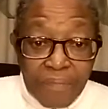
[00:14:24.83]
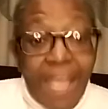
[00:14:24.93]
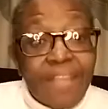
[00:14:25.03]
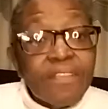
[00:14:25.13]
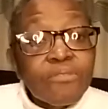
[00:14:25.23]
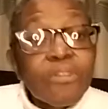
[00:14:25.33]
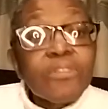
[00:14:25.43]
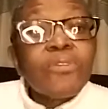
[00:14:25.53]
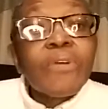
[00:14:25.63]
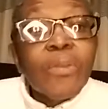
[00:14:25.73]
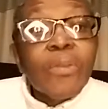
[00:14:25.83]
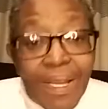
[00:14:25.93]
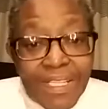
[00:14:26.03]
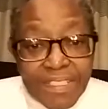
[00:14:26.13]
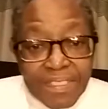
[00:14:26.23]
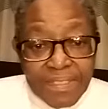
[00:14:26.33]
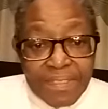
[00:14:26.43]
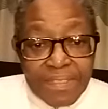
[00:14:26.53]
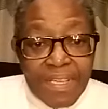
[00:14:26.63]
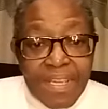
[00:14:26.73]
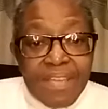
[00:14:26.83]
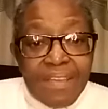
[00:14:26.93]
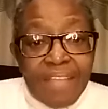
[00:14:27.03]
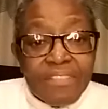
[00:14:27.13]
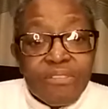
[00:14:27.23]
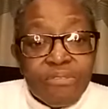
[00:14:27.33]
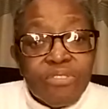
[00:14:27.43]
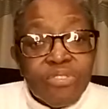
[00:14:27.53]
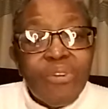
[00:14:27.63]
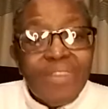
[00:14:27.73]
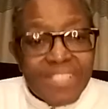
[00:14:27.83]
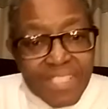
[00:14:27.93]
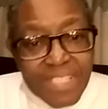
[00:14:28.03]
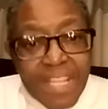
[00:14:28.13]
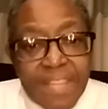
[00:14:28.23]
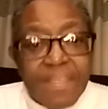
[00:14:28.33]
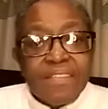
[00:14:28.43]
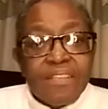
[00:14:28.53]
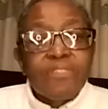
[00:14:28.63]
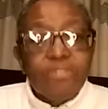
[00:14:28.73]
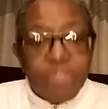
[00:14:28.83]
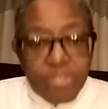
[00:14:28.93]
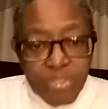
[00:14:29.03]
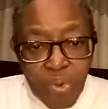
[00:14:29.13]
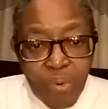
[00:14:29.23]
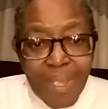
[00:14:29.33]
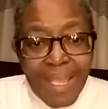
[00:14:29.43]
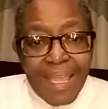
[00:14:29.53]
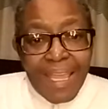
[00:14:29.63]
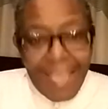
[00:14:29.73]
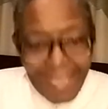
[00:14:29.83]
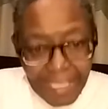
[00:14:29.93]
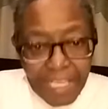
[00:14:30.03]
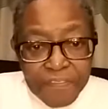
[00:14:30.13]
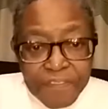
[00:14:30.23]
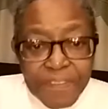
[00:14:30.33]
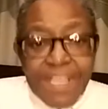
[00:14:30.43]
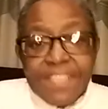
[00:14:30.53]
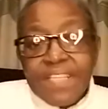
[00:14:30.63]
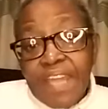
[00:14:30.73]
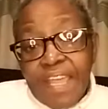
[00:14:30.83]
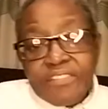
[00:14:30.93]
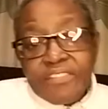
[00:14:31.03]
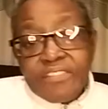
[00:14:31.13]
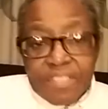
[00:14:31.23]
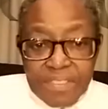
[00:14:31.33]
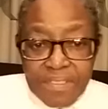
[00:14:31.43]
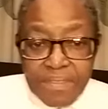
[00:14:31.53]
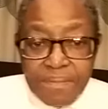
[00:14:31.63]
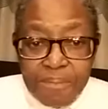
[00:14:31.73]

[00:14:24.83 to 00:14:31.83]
I did not know her qualities. I did not know her strength. I did not know her gift as an actress.